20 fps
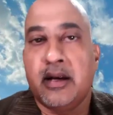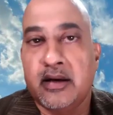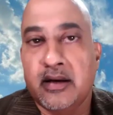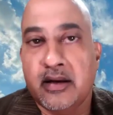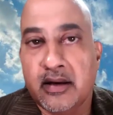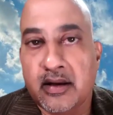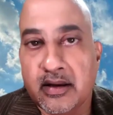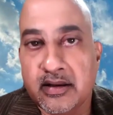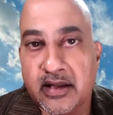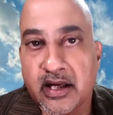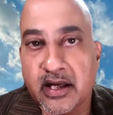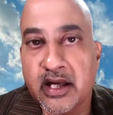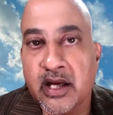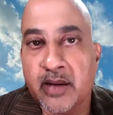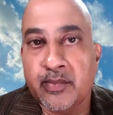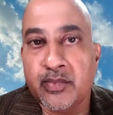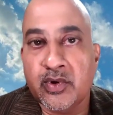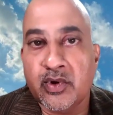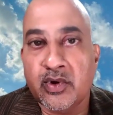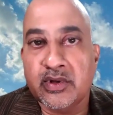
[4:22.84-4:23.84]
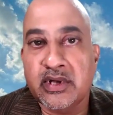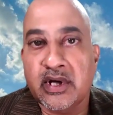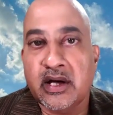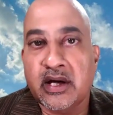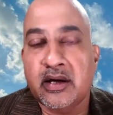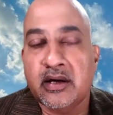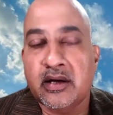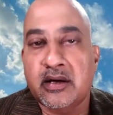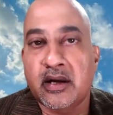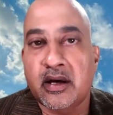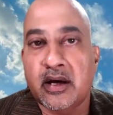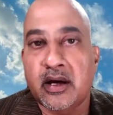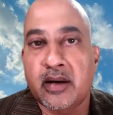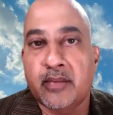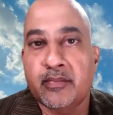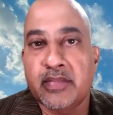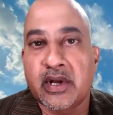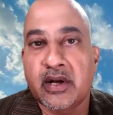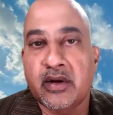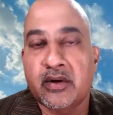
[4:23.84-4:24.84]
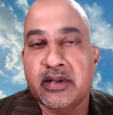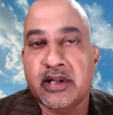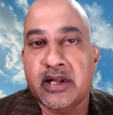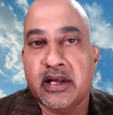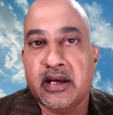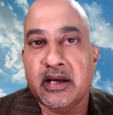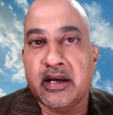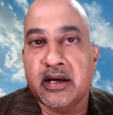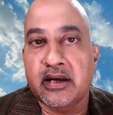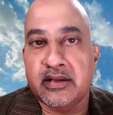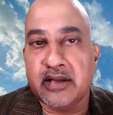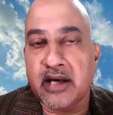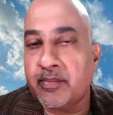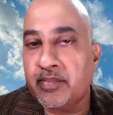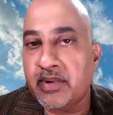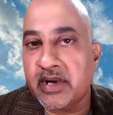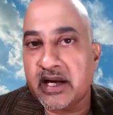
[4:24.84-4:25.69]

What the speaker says: and they came to know that the